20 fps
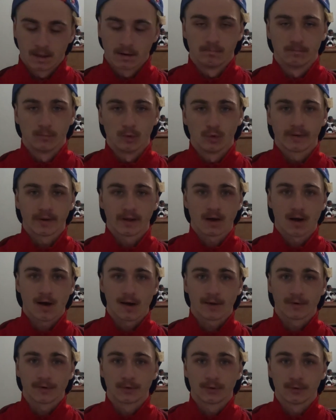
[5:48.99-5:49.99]
Moving
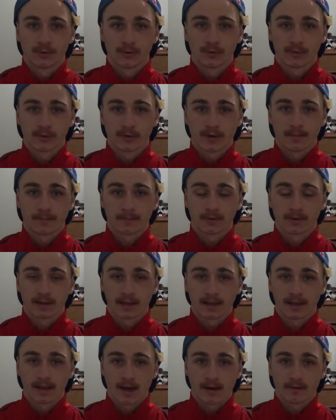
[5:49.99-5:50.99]
on to number
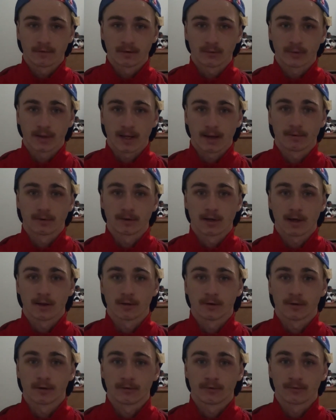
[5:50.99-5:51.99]
11, we have
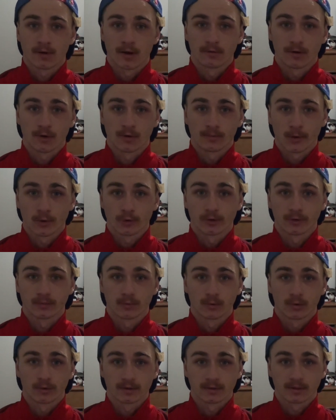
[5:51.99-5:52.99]
another Front Row
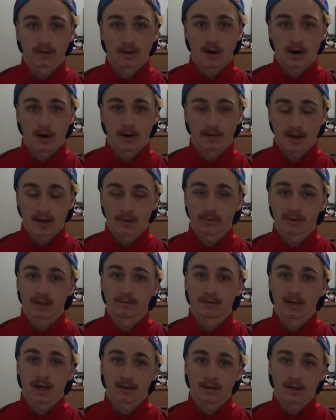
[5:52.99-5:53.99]
Motorsports car that we
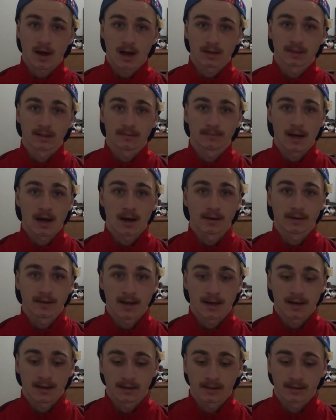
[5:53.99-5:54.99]
have not talked about
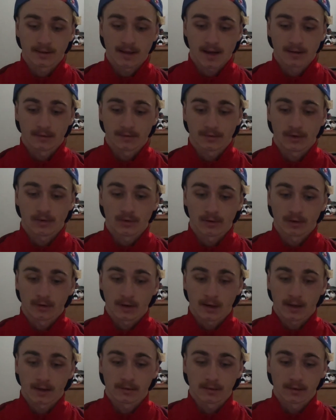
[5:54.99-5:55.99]
yet, and that is Noah
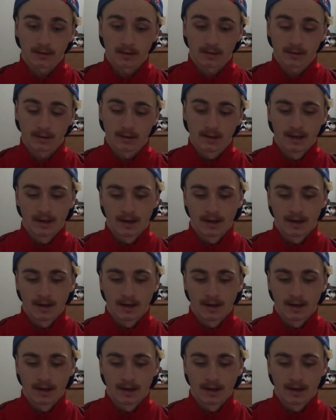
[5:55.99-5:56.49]
Gragson